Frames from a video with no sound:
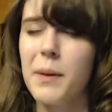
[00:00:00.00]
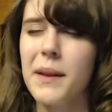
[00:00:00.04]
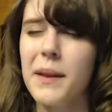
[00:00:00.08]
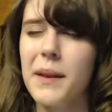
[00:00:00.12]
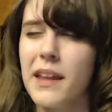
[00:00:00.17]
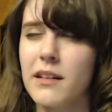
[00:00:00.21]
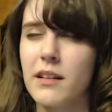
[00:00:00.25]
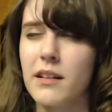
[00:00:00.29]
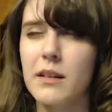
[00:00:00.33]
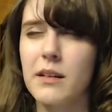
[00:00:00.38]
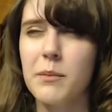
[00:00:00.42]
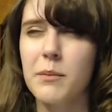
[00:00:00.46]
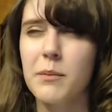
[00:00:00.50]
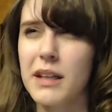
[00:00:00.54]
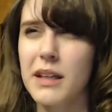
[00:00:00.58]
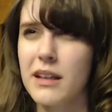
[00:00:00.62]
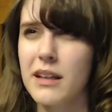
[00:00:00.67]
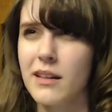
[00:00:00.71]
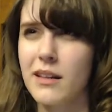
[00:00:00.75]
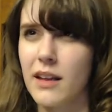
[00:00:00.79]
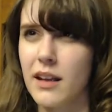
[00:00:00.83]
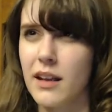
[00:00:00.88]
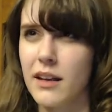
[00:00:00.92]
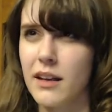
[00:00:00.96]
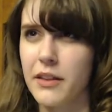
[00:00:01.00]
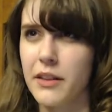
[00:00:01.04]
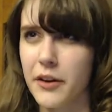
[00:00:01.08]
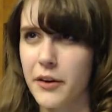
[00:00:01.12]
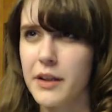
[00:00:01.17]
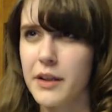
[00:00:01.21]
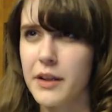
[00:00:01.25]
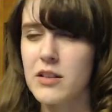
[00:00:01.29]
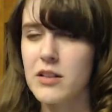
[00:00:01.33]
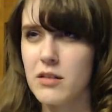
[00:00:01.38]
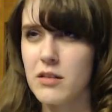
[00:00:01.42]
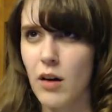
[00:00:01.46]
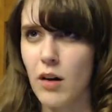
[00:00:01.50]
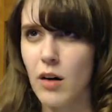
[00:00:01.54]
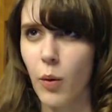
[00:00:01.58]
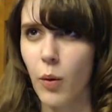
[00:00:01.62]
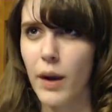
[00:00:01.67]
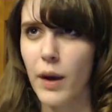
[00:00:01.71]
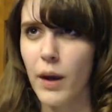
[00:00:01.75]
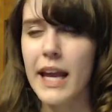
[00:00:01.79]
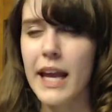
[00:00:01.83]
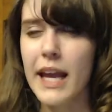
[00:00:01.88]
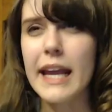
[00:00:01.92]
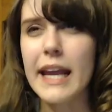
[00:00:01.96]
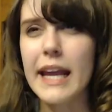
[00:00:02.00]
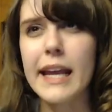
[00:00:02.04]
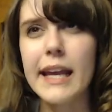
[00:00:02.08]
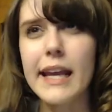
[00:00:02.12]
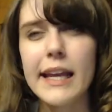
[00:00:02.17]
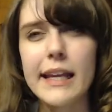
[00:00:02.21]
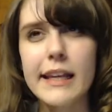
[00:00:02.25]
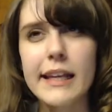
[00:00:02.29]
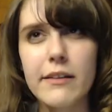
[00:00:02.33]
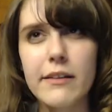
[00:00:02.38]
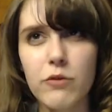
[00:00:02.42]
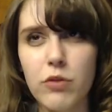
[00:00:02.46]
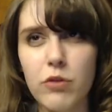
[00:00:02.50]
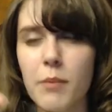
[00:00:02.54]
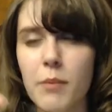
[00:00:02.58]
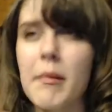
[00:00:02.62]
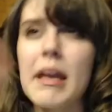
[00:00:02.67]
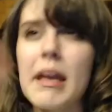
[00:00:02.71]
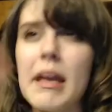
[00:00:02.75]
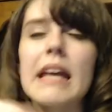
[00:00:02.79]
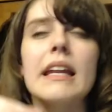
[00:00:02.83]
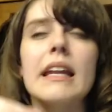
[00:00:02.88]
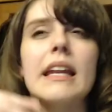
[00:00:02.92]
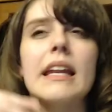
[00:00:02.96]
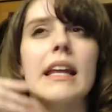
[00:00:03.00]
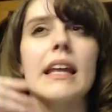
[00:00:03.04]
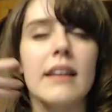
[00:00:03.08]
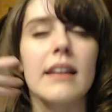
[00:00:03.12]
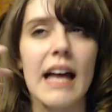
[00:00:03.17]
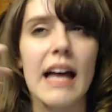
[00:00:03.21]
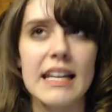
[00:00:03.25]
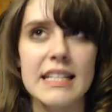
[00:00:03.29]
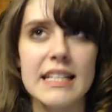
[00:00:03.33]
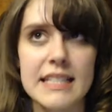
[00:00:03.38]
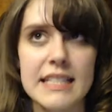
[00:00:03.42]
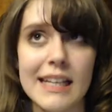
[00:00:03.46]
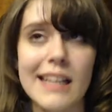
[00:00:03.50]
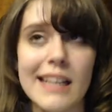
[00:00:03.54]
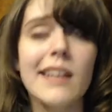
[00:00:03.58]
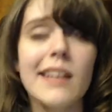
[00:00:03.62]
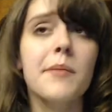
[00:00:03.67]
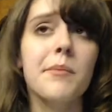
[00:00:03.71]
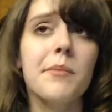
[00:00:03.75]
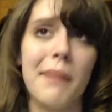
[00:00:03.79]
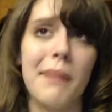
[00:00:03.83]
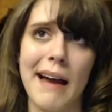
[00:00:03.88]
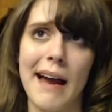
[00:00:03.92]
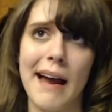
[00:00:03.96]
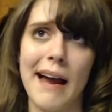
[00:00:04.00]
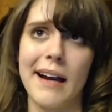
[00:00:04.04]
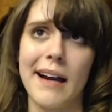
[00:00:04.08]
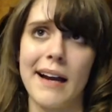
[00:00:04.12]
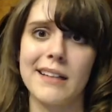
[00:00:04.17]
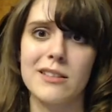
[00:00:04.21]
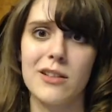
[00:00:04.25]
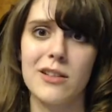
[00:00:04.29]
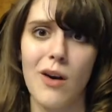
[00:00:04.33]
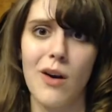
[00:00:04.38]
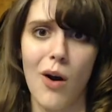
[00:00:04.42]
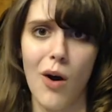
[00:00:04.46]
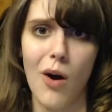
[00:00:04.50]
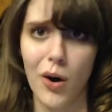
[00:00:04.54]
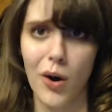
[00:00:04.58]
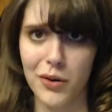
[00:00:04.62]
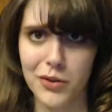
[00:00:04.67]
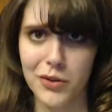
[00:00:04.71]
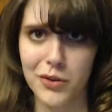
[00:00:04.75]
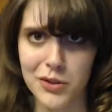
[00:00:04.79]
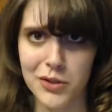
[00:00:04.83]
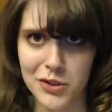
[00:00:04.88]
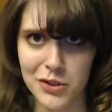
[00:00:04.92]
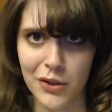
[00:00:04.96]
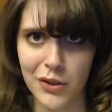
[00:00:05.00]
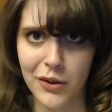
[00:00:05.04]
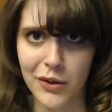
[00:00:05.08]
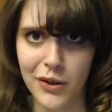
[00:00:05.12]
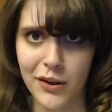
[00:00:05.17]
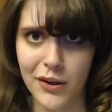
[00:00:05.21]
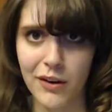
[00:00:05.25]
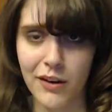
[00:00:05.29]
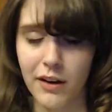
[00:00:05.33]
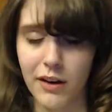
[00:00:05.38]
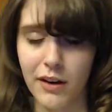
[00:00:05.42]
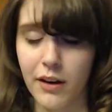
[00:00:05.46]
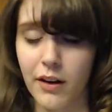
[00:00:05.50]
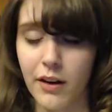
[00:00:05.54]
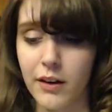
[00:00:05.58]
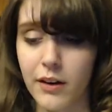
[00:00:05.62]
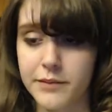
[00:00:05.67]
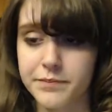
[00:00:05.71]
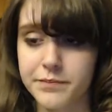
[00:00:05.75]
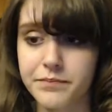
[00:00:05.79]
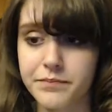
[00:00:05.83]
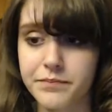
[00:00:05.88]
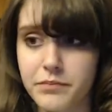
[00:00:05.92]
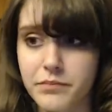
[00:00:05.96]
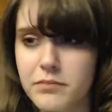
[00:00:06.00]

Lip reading: But that doesn't mean that there is no remaining lasting impact on Shoyo, on